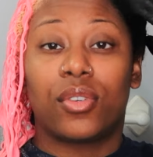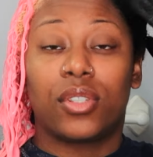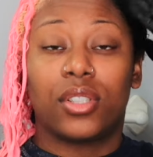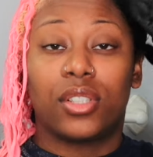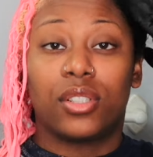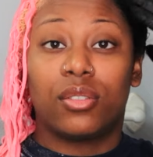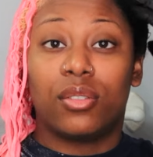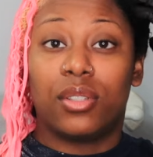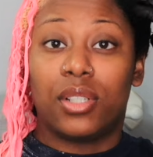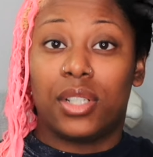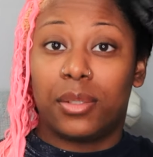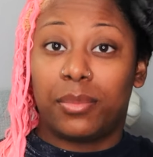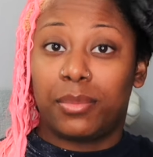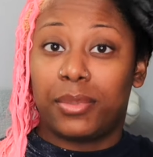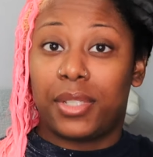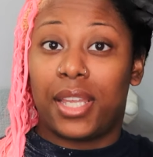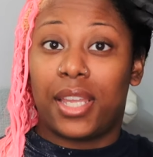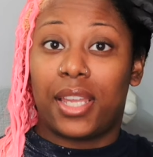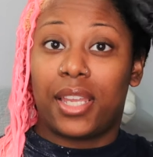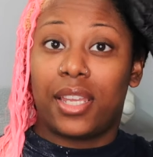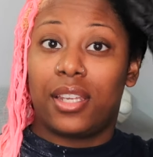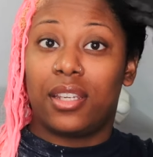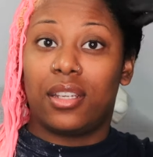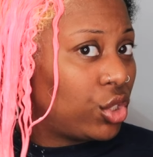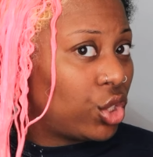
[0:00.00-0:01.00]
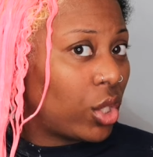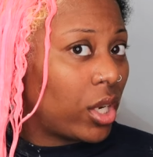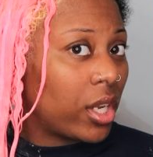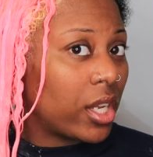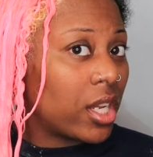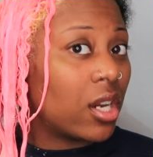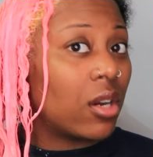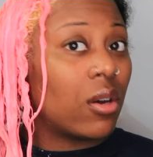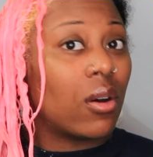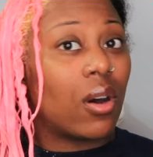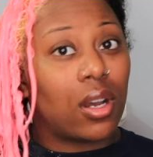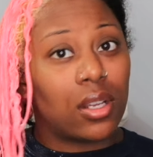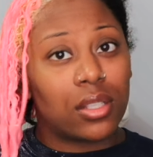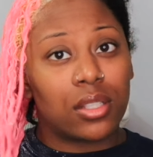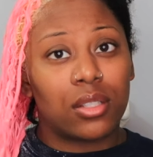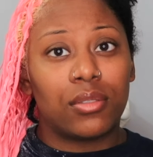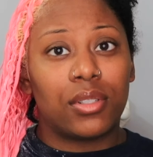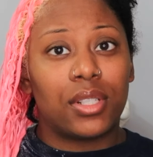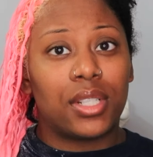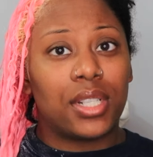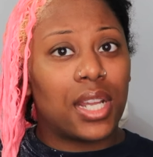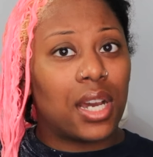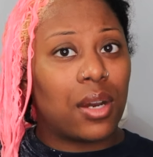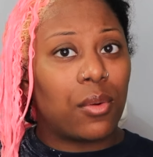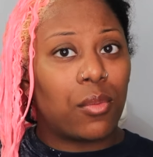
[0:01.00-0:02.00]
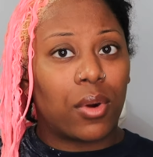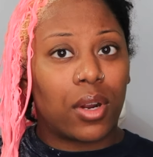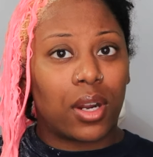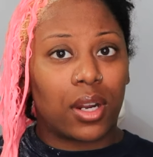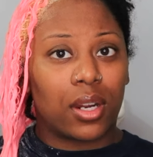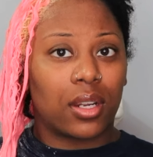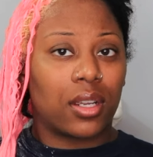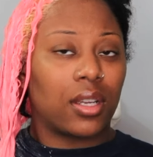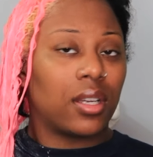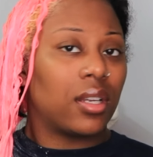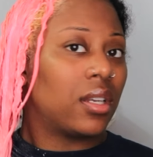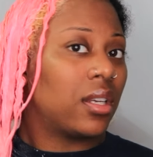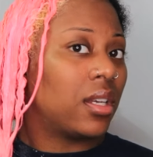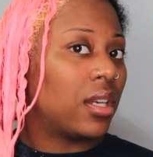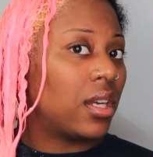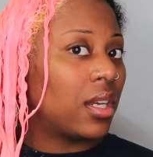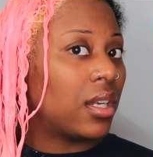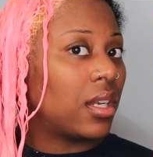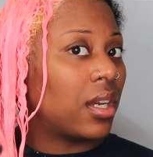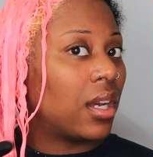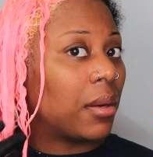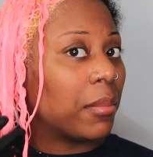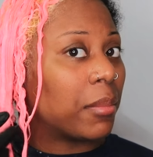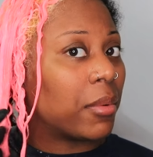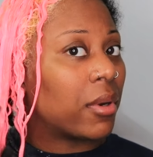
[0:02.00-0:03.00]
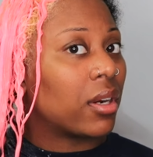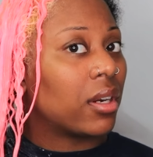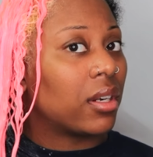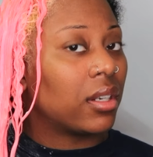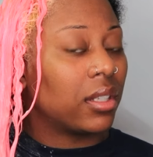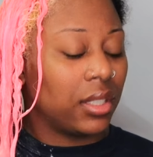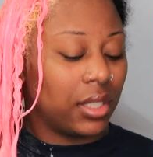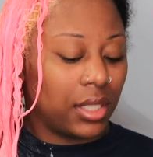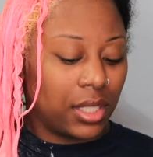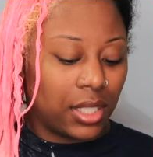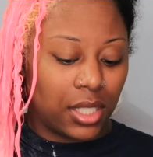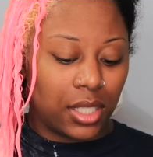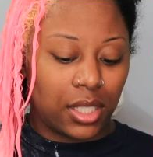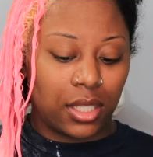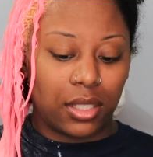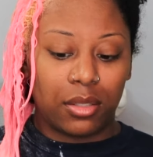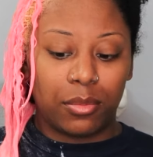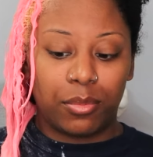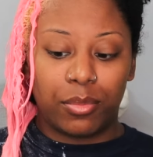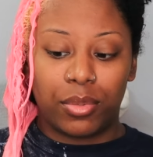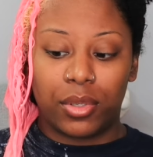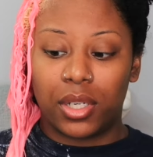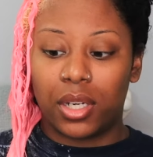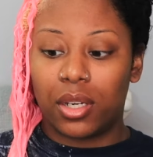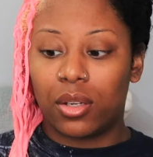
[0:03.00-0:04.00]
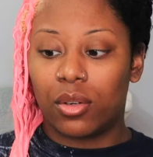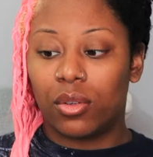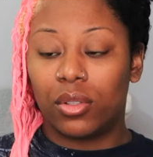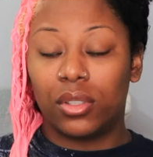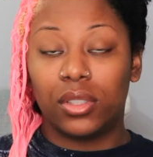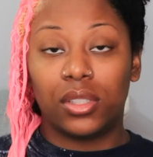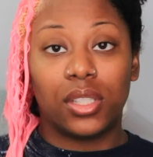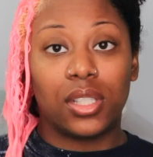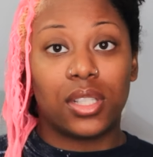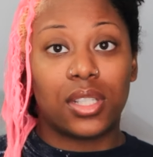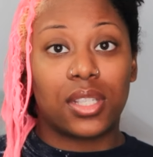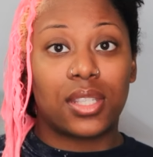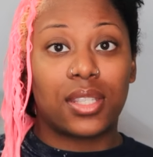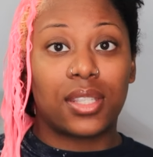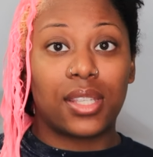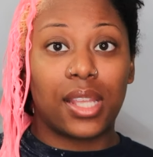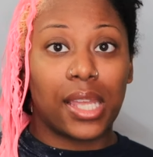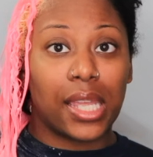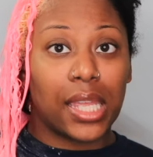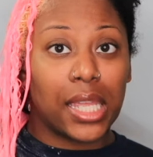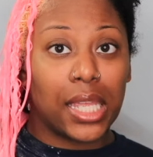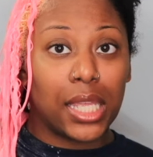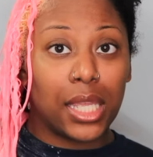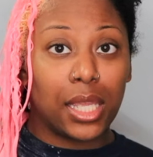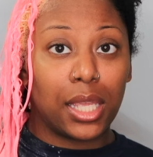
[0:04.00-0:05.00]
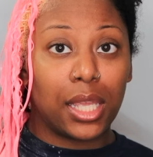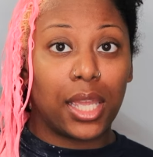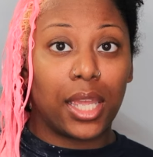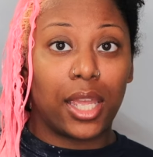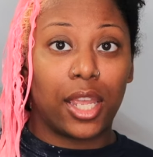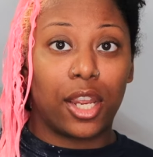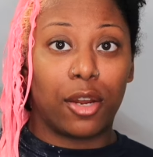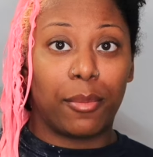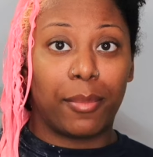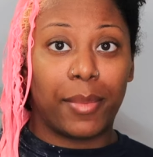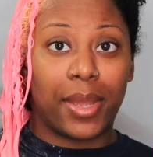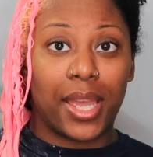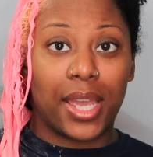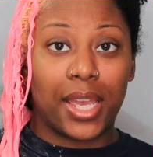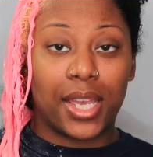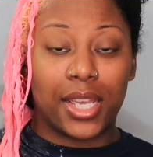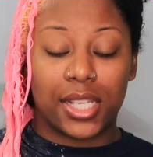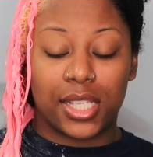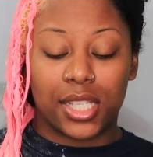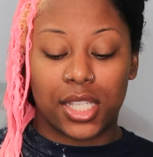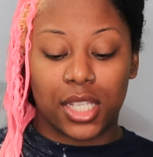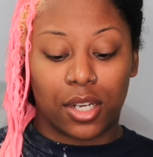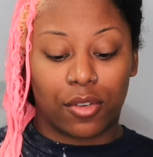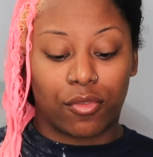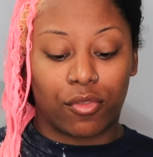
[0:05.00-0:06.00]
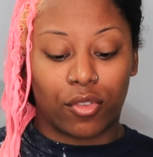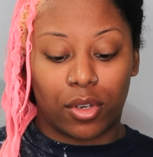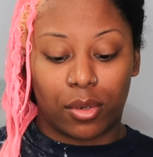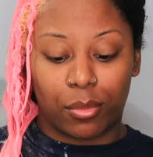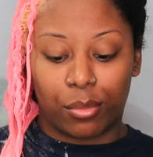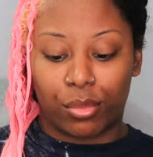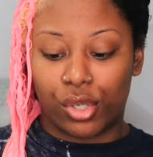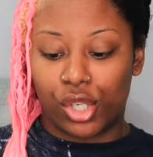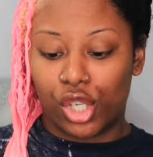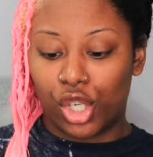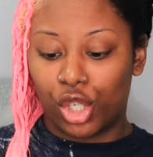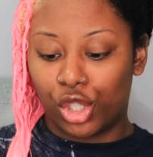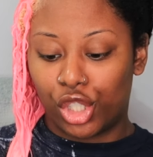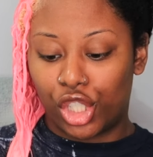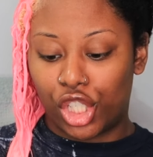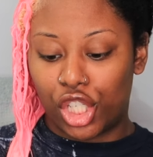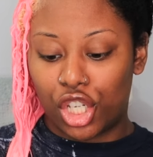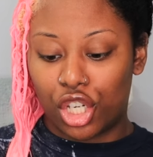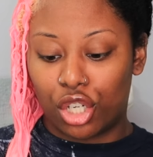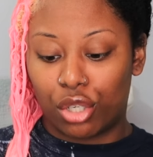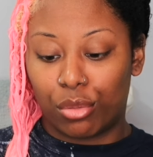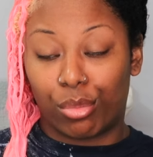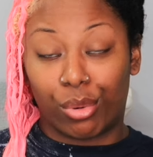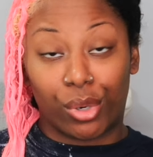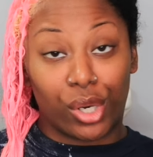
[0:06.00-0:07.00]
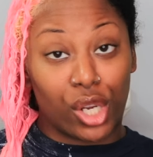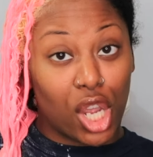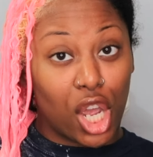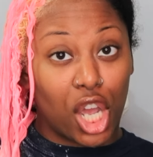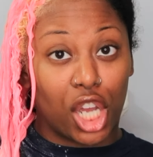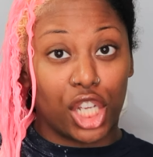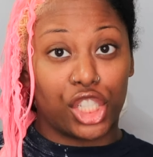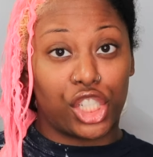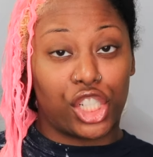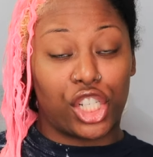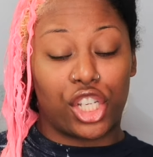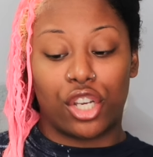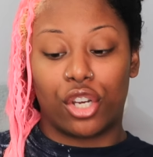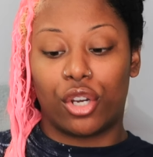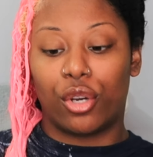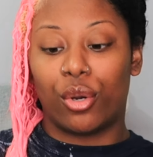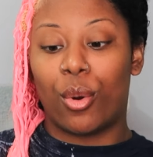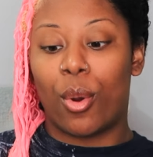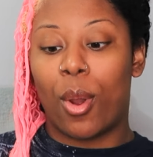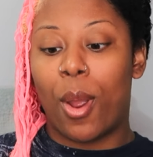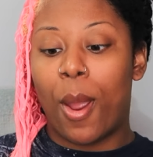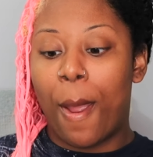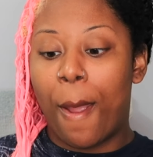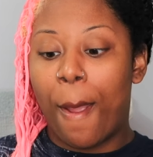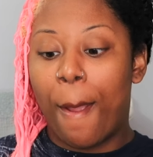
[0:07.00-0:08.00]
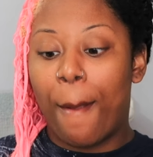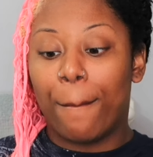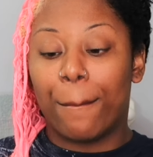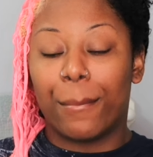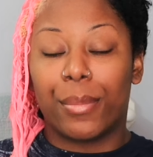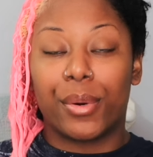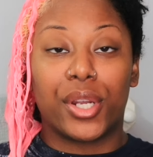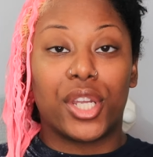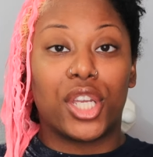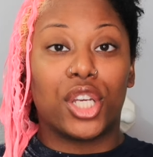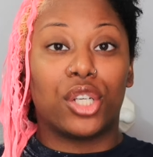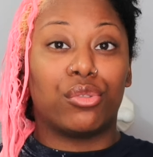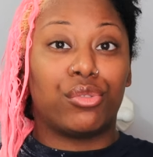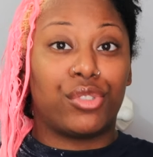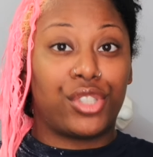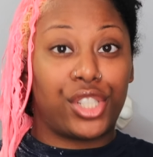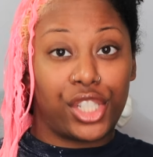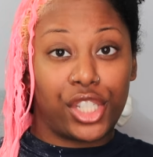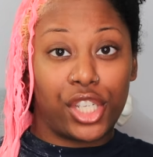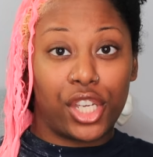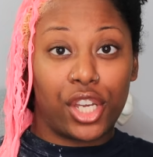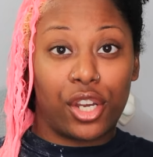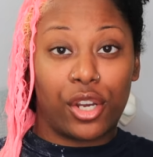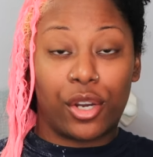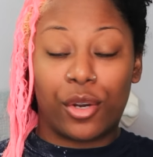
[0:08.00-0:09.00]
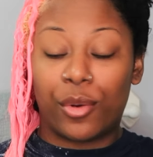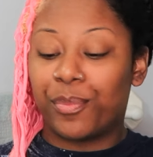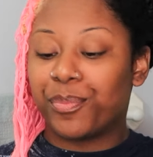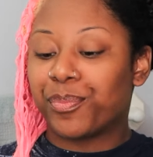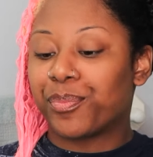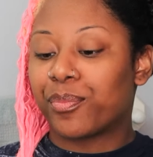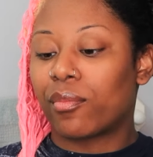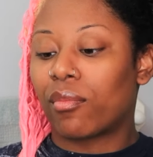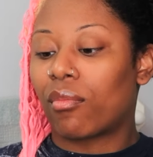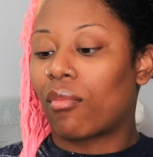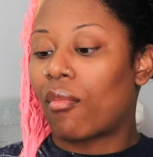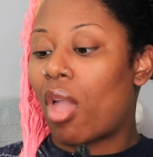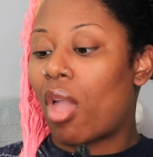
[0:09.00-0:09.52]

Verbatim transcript: for a little update, Joico also did not work. I'm currently putting on this second hair mask from Briogeo, Briogeo, Briogeo